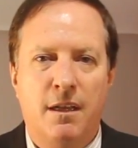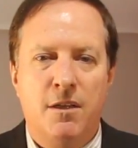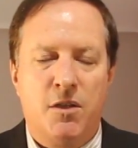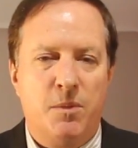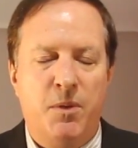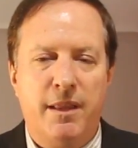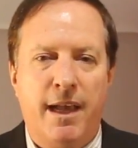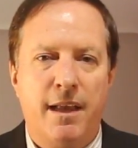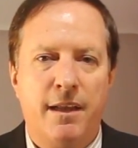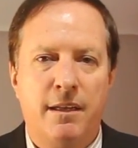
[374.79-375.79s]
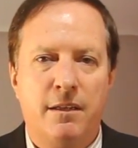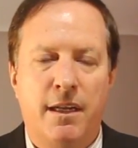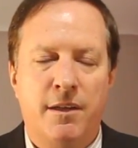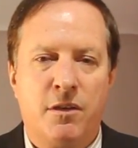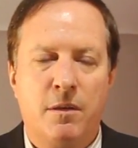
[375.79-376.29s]
So to put that in
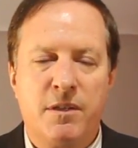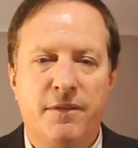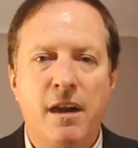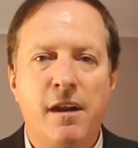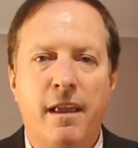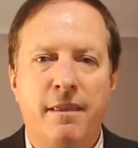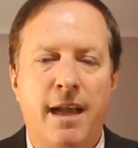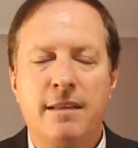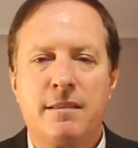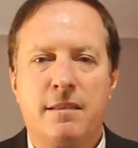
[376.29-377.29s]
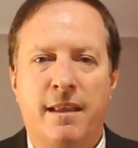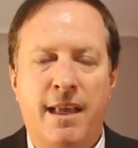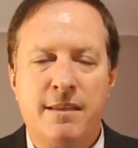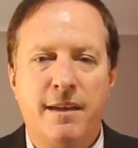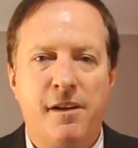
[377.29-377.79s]
in terms of area, that's
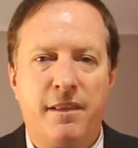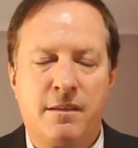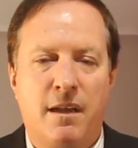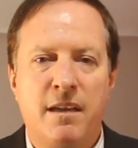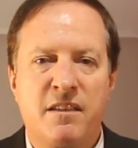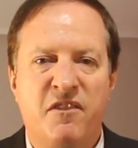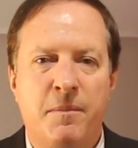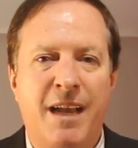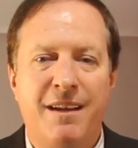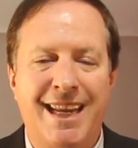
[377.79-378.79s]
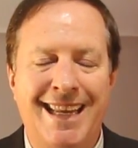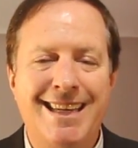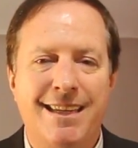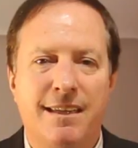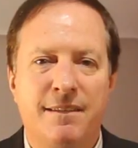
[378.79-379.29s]
that's an area the size of about
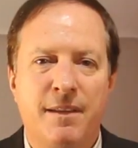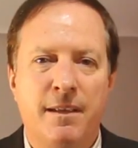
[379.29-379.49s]
India